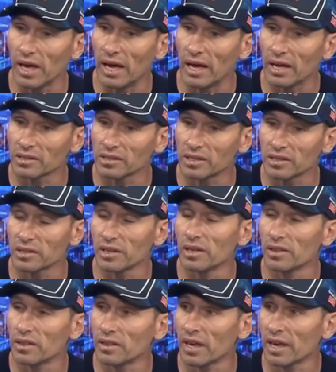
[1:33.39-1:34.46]

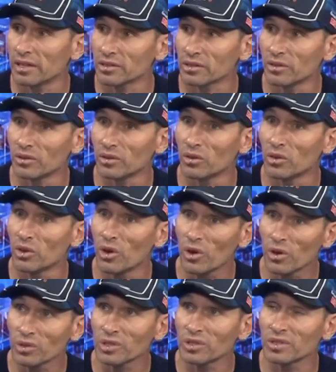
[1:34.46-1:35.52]
16,000
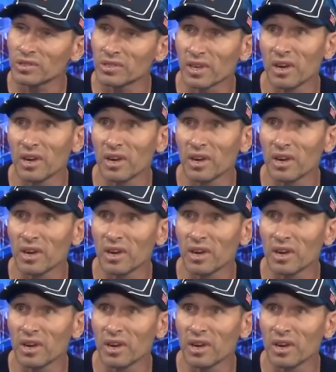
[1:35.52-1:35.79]
nurses.